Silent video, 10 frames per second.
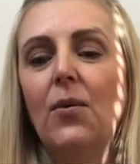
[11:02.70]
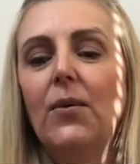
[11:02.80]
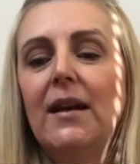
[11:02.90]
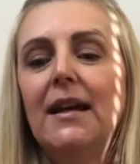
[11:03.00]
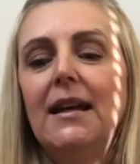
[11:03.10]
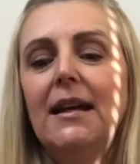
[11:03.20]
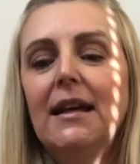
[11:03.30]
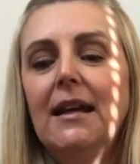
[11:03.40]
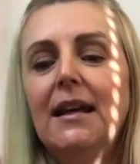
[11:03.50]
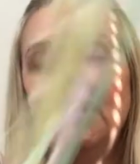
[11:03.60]

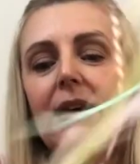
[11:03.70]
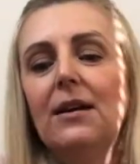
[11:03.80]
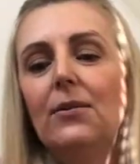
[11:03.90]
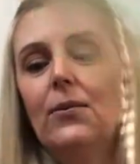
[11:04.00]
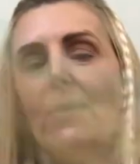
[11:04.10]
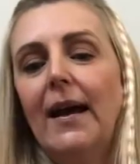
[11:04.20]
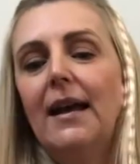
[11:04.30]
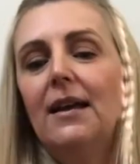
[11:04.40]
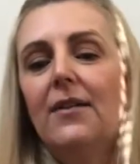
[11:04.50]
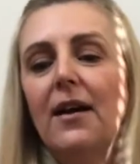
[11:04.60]
We
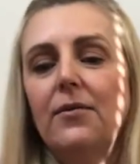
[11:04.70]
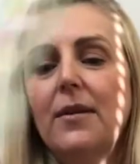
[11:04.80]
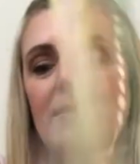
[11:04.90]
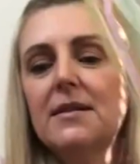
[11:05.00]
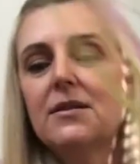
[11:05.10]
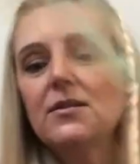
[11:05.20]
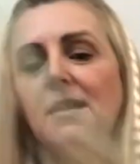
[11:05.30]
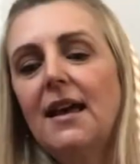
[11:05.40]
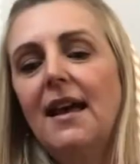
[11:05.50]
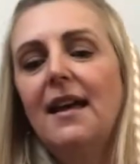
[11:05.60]
wave our ribbons
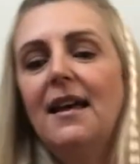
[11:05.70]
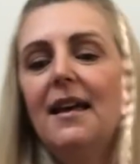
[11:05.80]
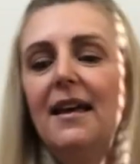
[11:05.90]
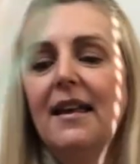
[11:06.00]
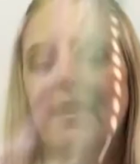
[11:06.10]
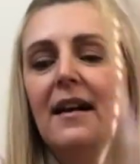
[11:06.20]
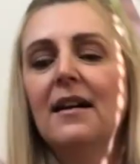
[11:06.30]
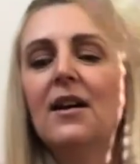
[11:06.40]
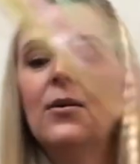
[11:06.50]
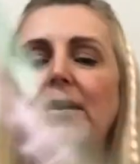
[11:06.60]
together,
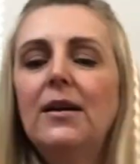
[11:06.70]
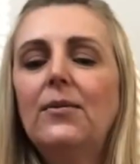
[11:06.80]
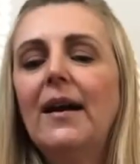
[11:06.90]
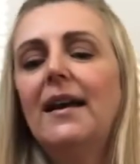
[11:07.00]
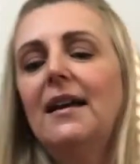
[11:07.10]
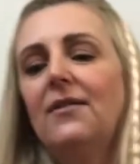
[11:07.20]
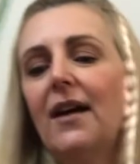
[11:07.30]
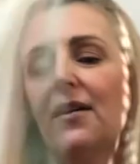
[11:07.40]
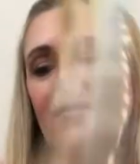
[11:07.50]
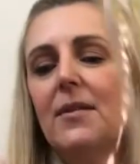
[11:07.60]
we wave
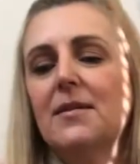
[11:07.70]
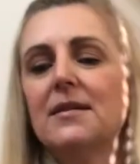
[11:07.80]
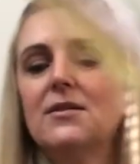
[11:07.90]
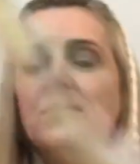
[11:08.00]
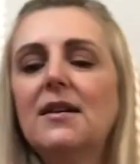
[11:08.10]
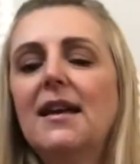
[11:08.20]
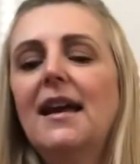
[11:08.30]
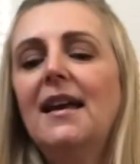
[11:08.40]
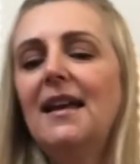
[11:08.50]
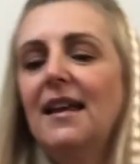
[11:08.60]
our ribbons
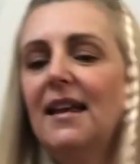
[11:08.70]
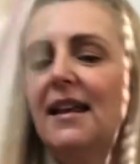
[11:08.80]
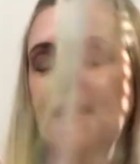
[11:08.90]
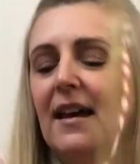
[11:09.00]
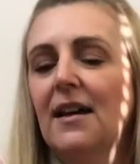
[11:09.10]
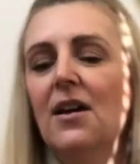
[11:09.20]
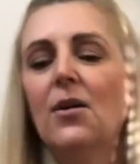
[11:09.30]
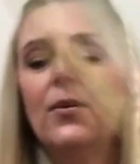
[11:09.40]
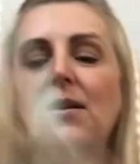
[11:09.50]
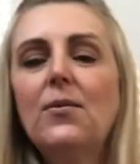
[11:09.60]
together,
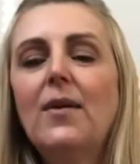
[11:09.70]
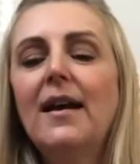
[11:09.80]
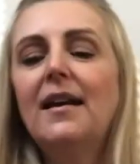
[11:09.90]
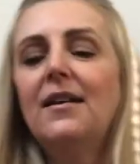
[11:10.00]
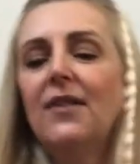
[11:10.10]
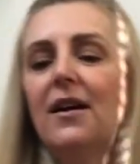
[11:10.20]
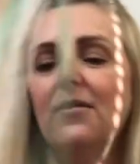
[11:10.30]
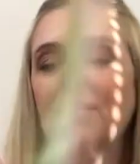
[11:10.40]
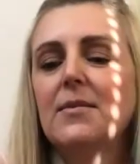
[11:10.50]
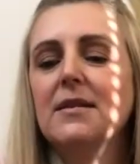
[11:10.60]
we wave
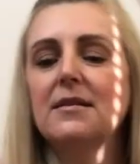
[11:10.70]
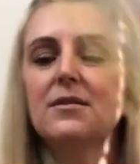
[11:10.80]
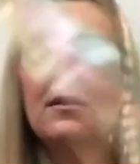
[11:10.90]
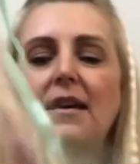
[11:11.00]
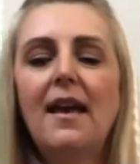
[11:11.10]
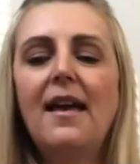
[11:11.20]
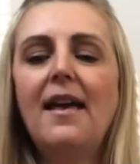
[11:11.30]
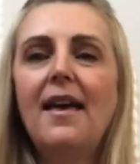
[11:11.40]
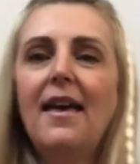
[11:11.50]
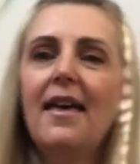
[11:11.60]
our ribbons
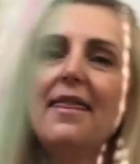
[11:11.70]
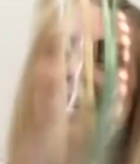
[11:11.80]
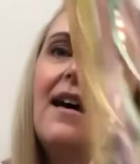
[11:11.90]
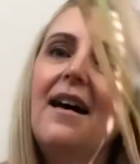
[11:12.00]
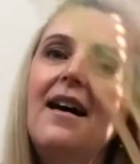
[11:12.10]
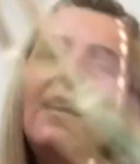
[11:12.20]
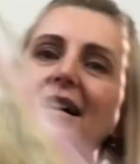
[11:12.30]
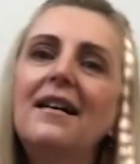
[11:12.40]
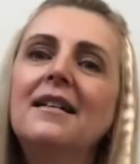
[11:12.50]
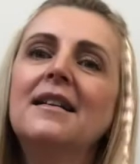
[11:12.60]

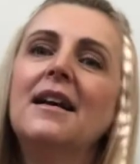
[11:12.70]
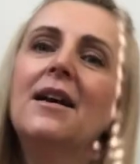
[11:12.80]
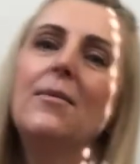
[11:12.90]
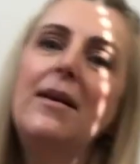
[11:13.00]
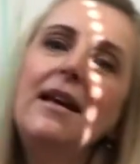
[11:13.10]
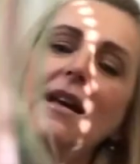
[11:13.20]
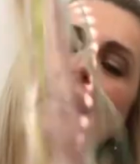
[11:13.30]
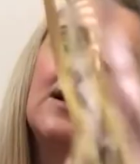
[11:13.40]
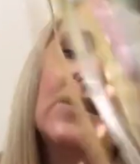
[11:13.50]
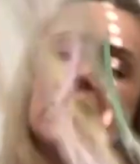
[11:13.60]
together
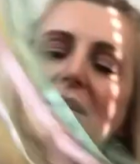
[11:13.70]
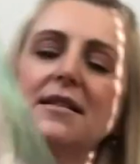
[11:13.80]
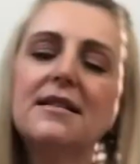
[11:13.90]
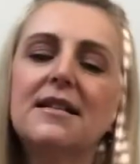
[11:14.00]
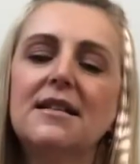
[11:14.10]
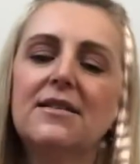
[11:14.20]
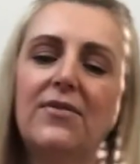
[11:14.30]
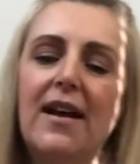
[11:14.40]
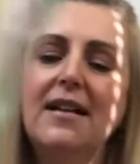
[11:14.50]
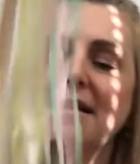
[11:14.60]
because it's
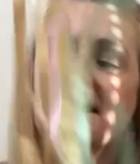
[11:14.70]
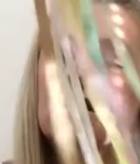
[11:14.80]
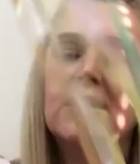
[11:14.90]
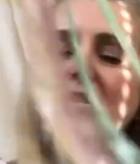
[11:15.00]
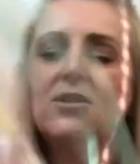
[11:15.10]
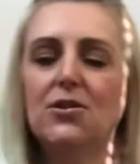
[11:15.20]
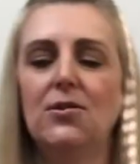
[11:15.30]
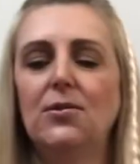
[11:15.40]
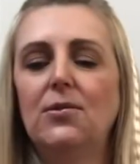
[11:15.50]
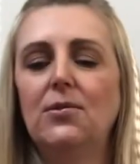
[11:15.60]
fun to
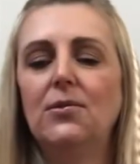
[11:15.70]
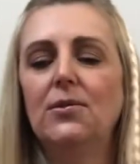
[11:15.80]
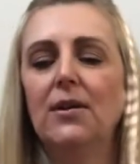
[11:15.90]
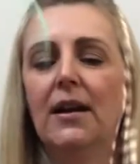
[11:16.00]
do.